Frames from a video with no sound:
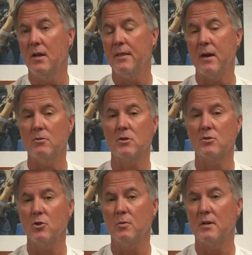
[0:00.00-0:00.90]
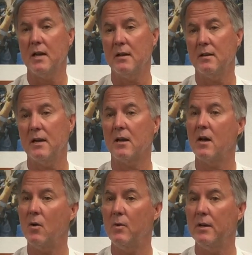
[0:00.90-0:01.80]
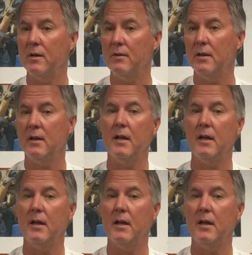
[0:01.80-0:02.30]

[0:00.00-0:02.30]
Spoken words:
That was our superintendent that caught wind of it,